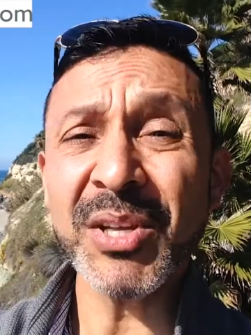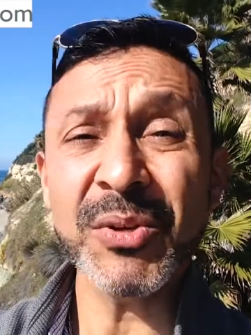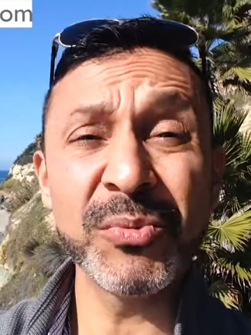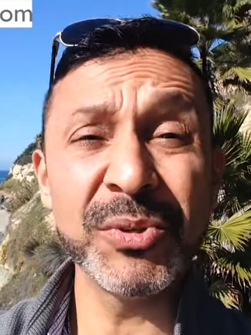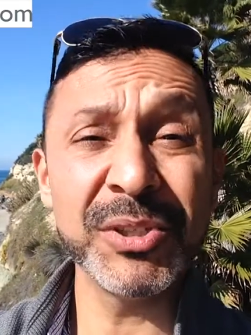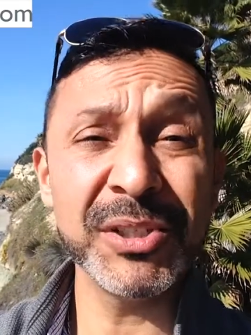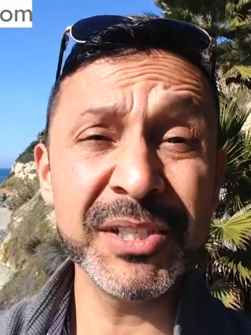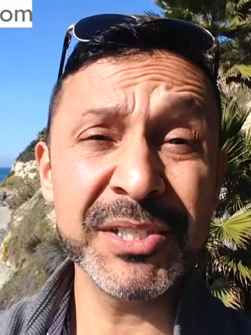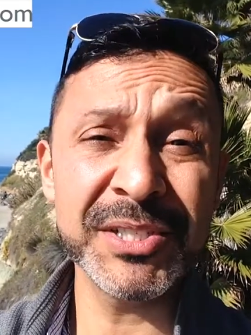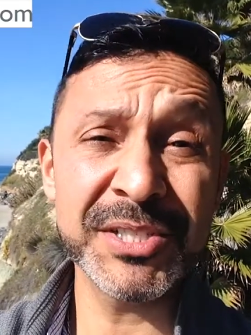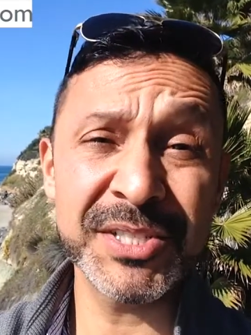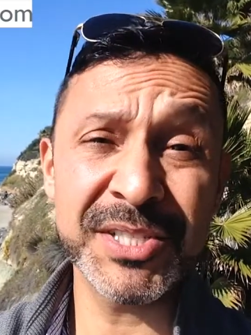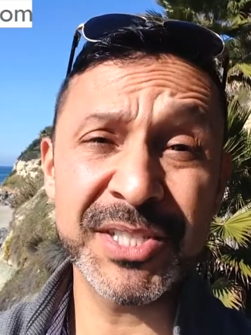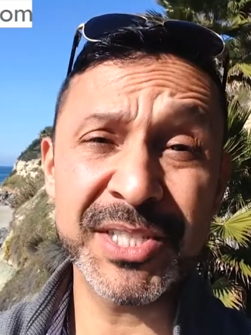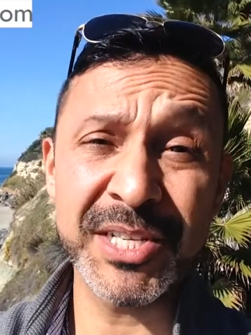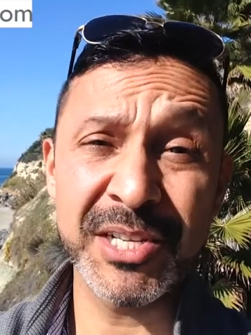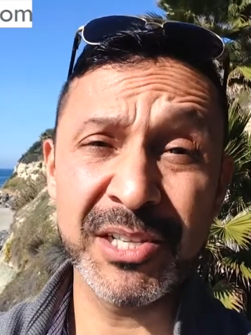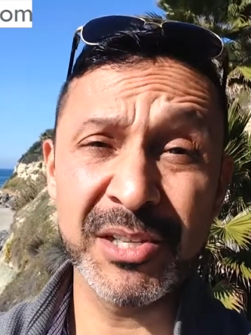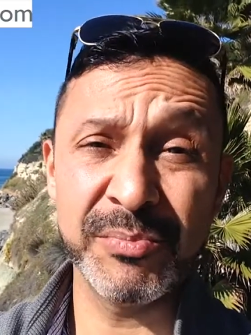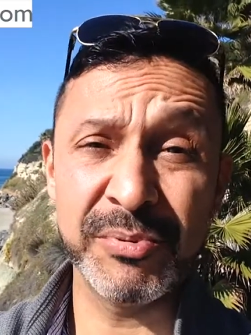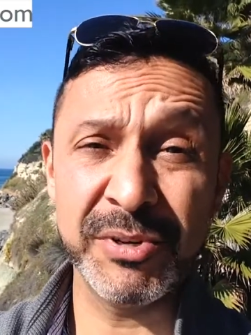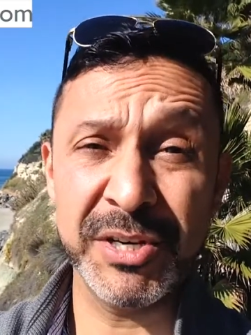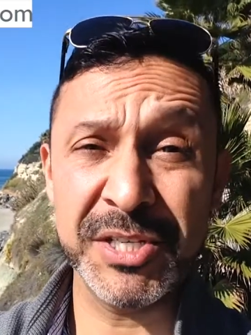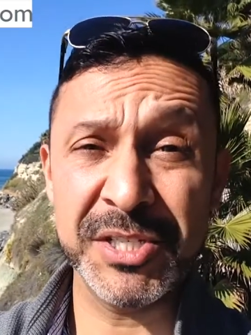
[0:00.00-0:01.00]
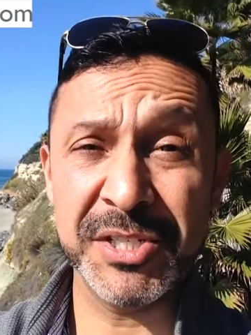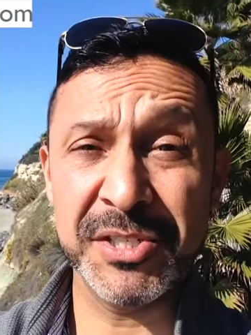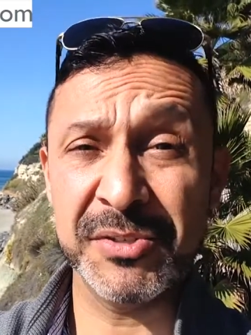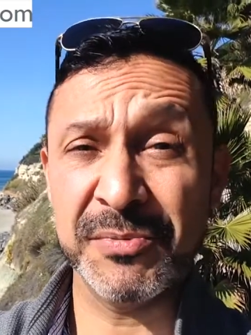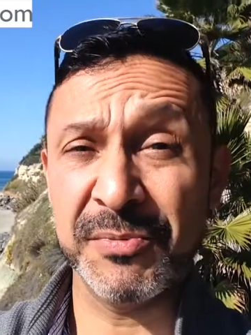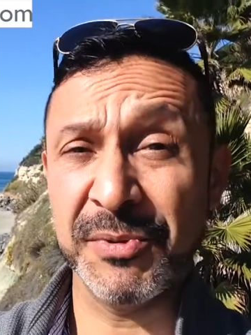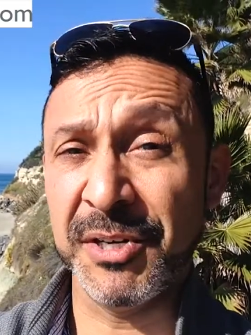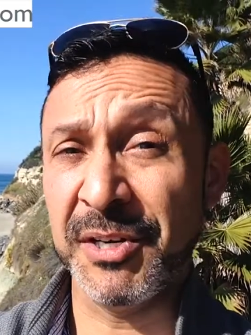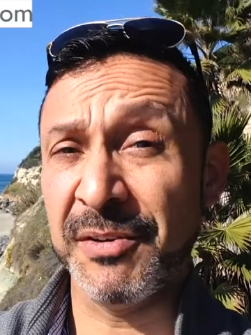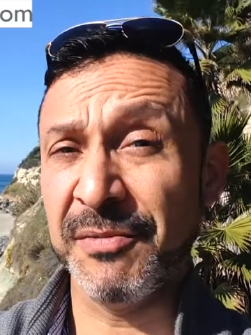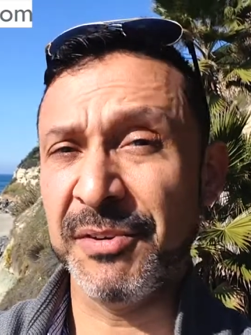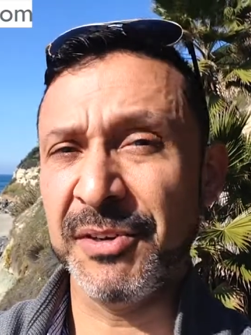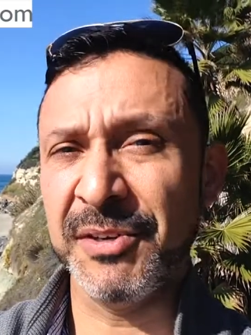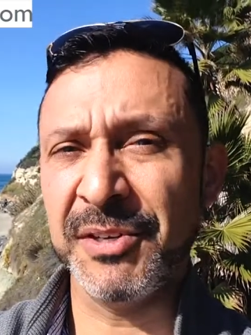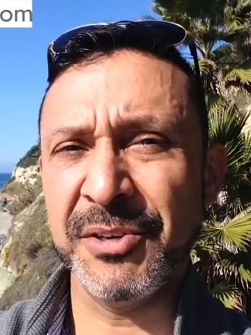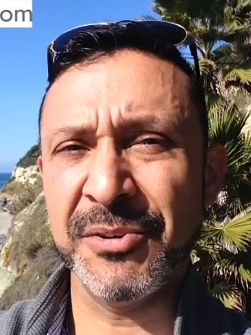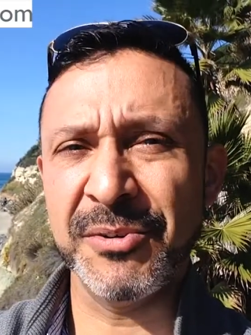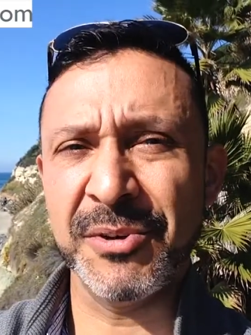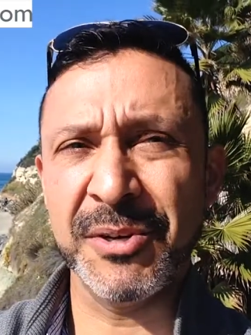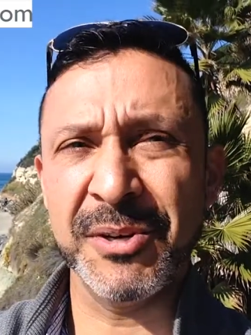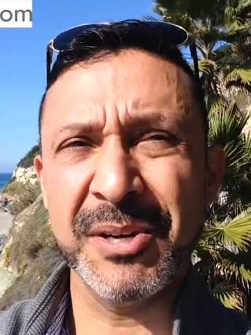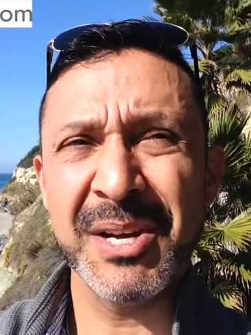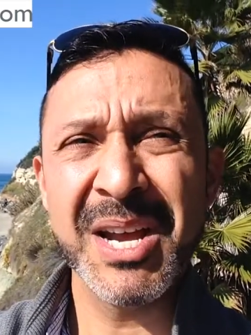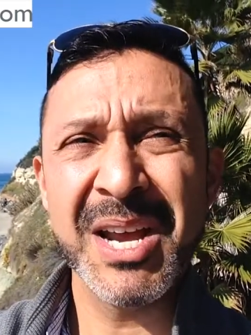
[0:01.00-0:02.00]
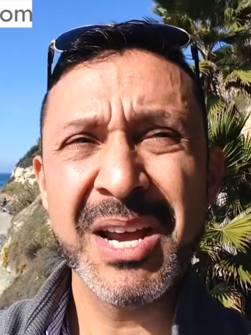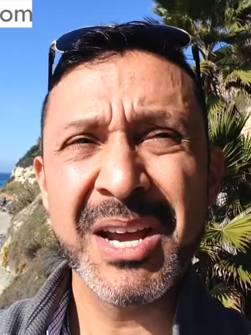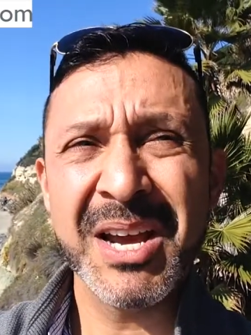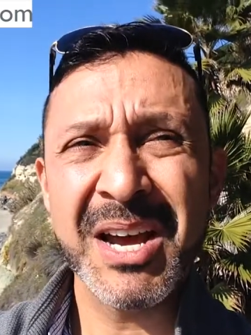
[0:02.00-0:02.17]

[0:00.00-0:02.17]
religious celebrations, whatever your